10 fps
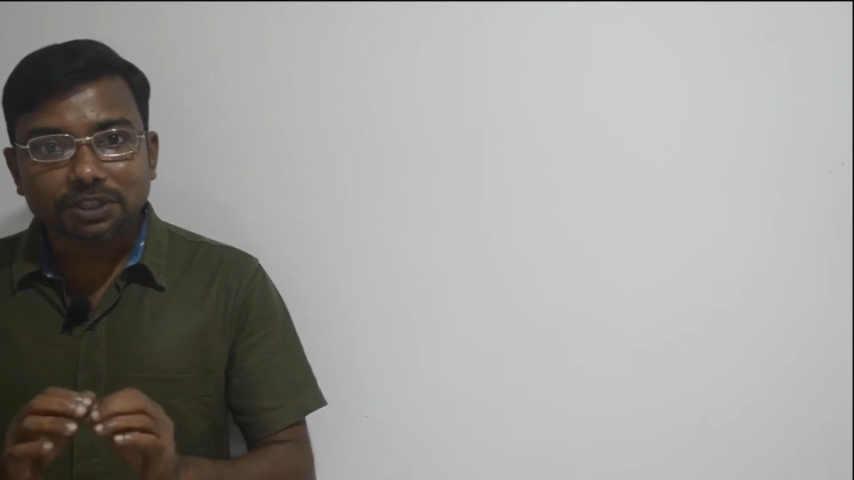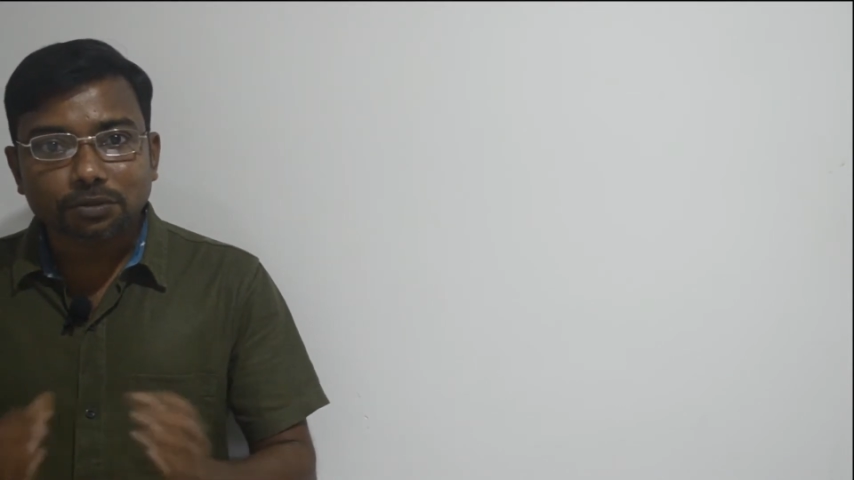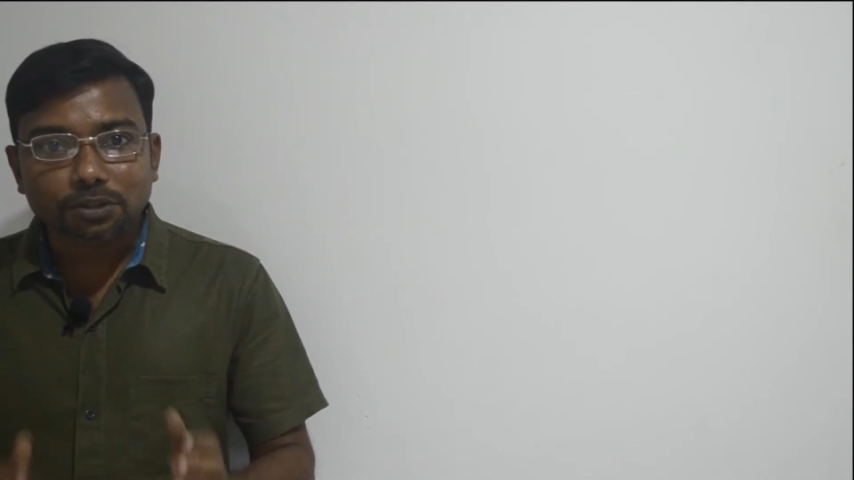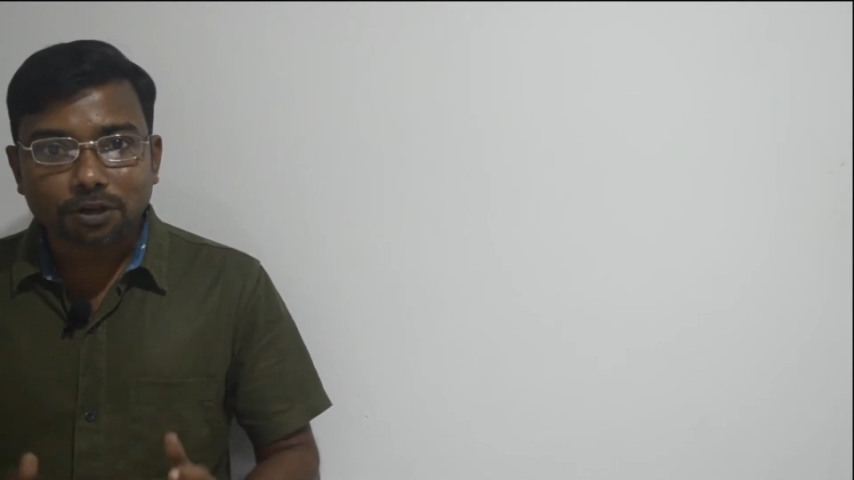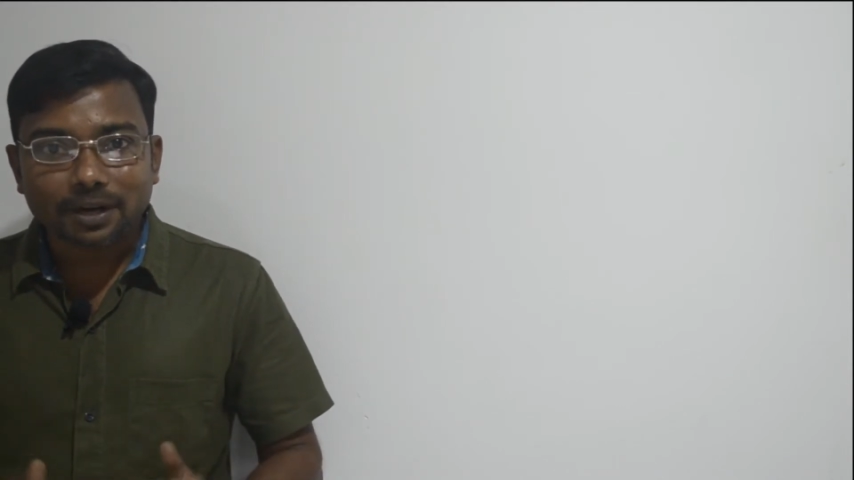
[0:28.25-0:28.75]

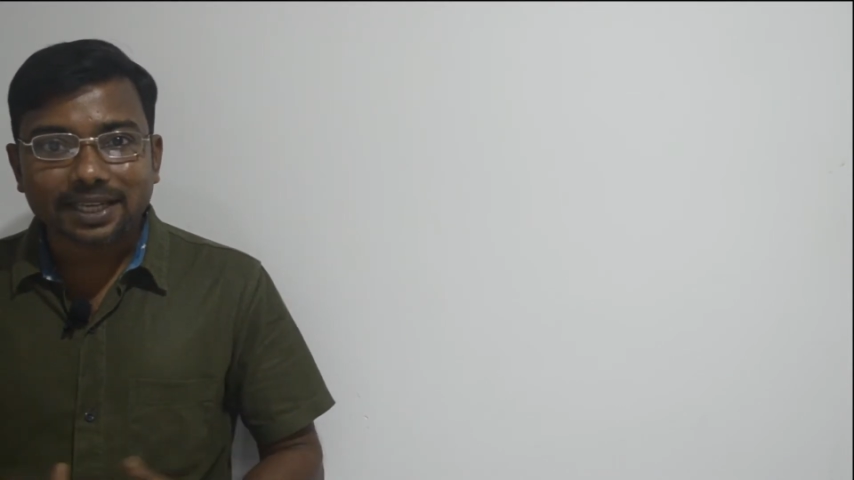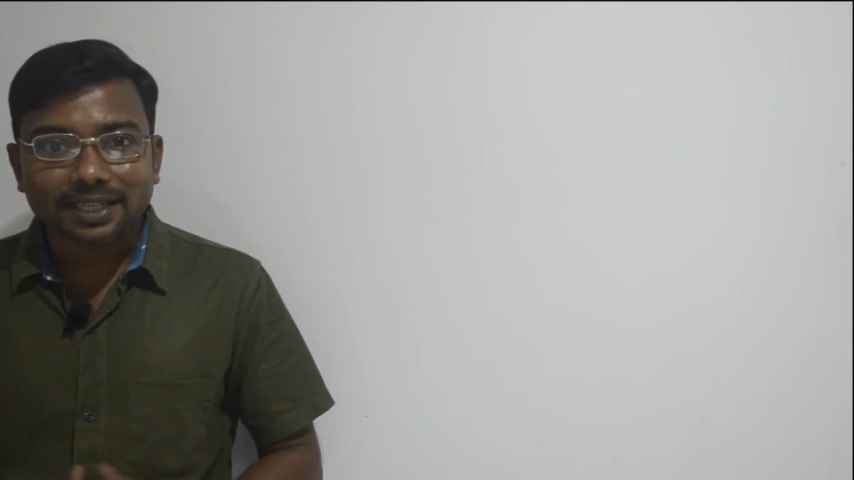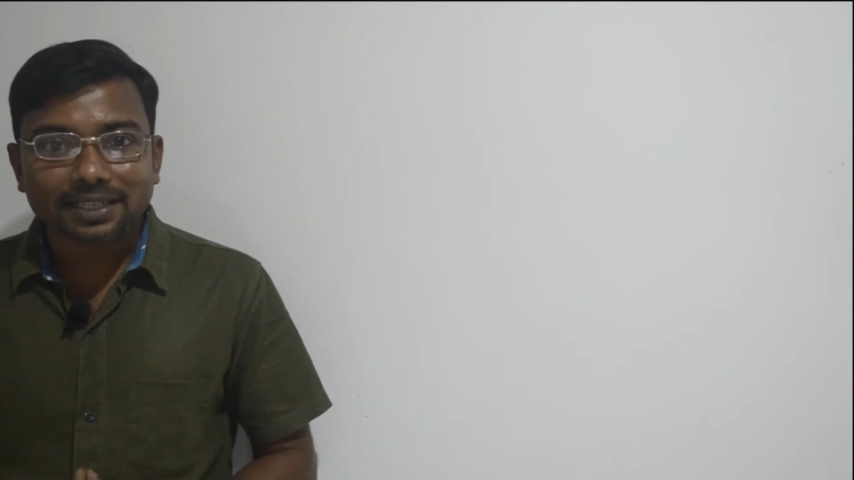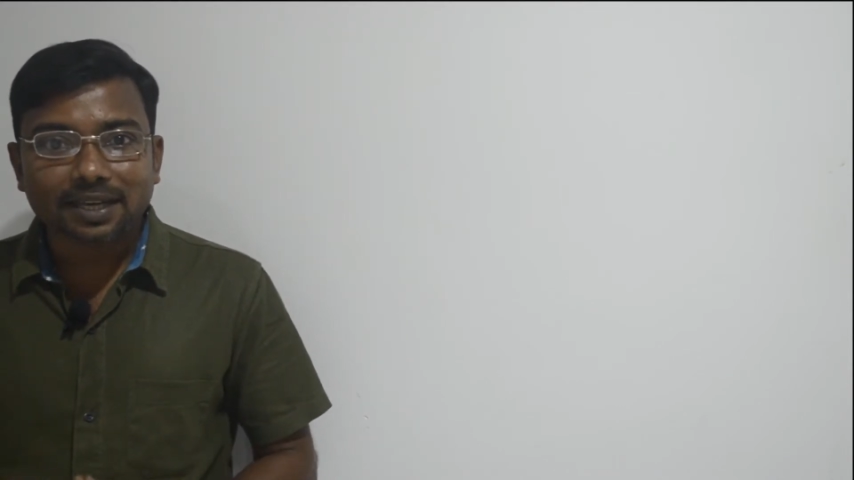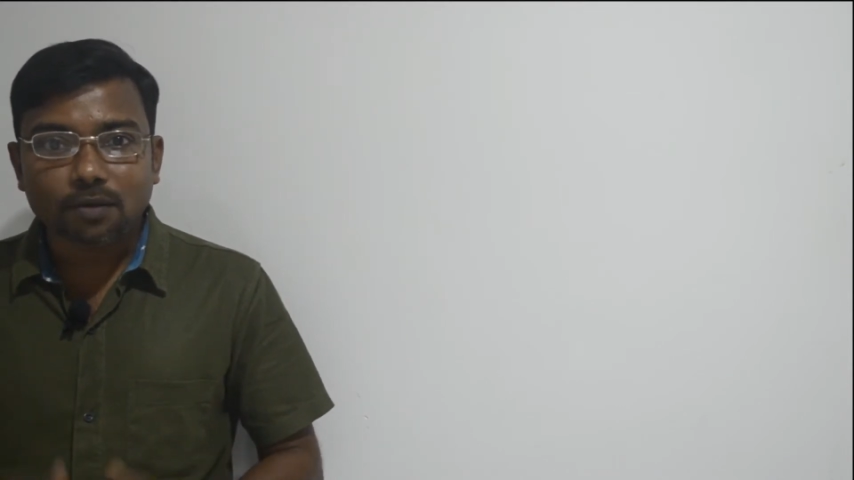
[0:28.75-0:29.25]
use to
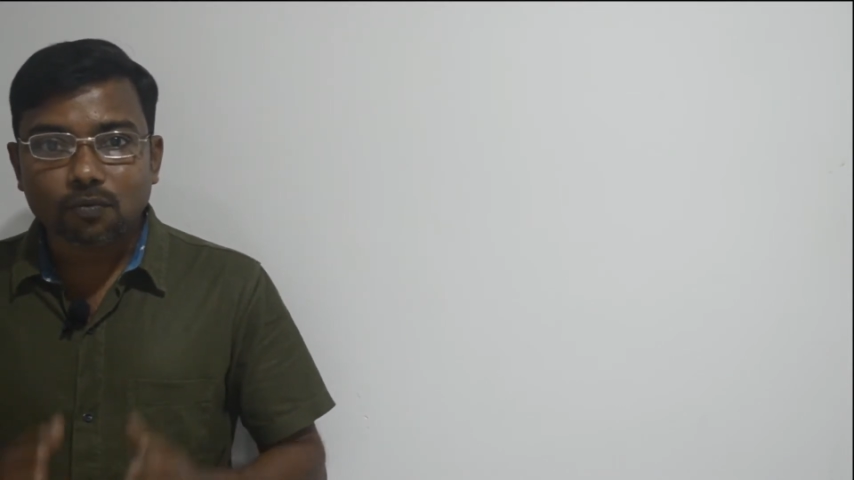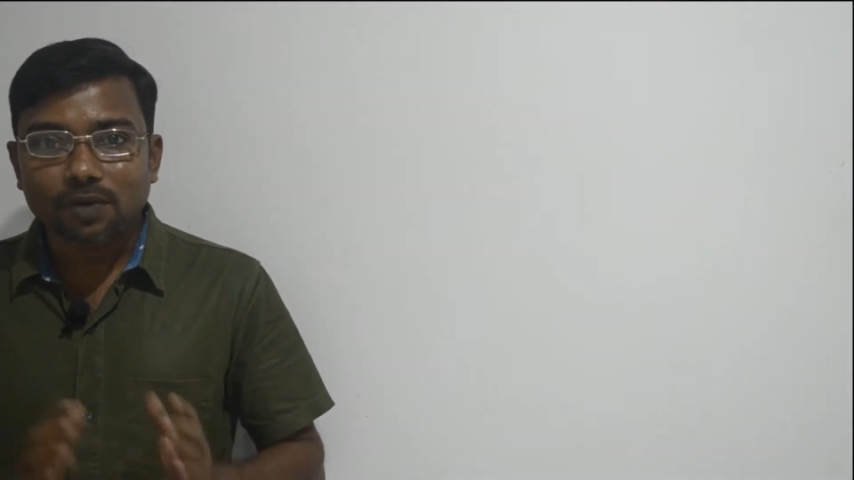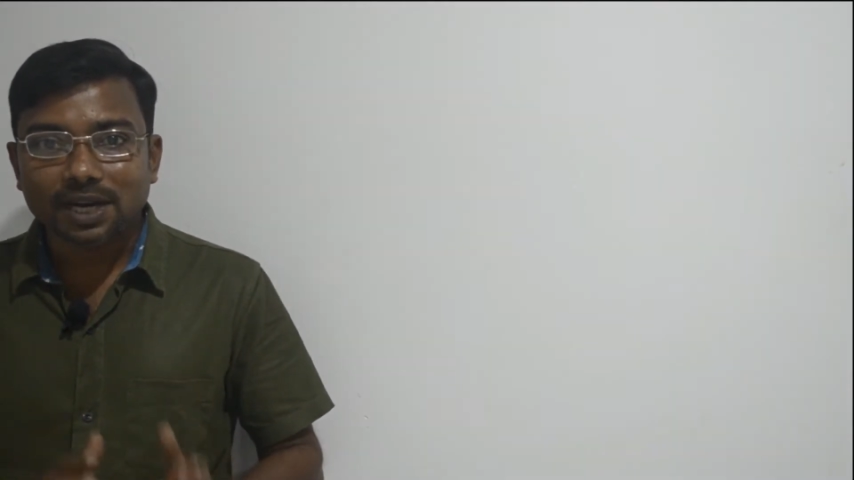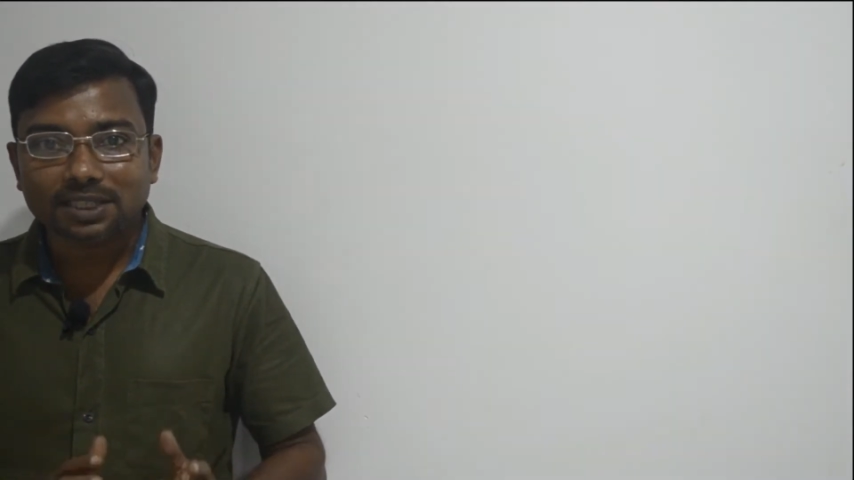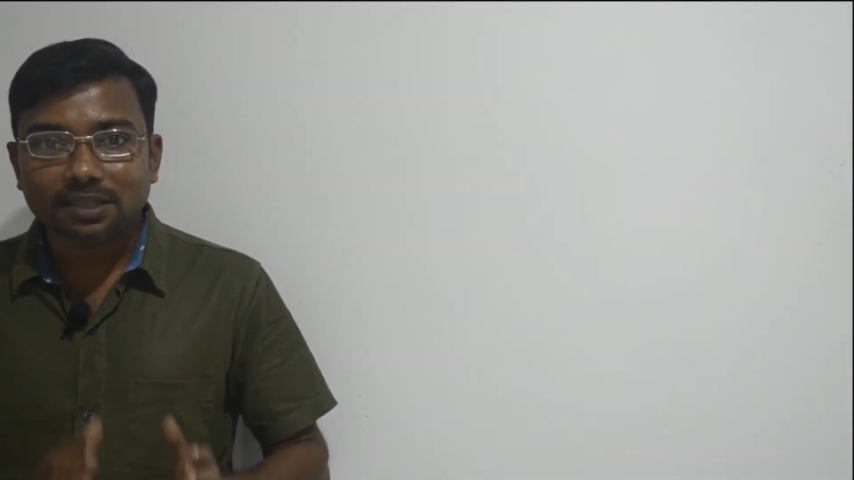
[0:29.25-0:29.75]
link
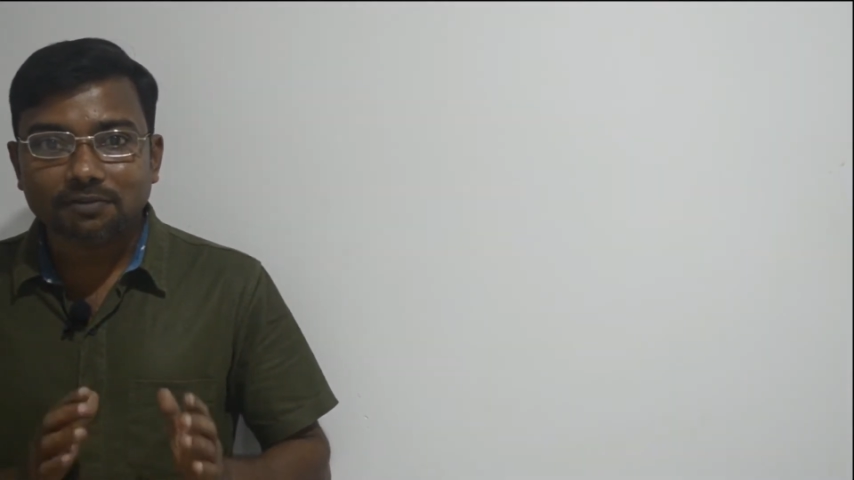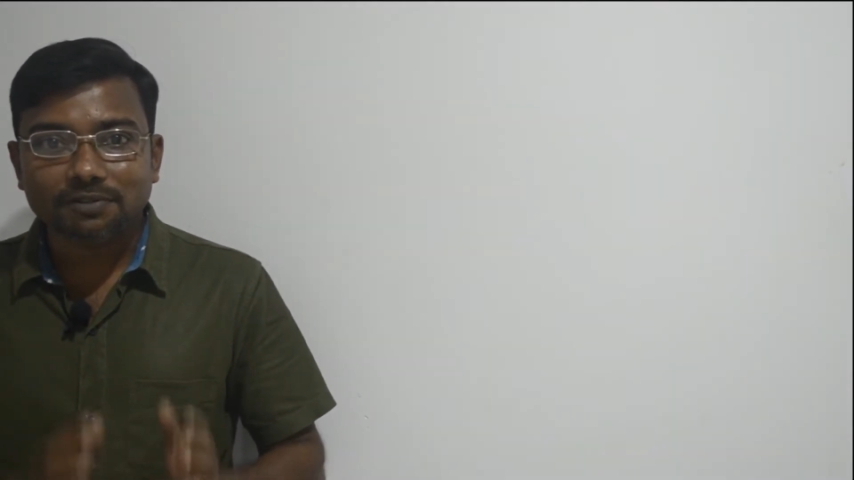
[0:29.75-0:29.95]
words,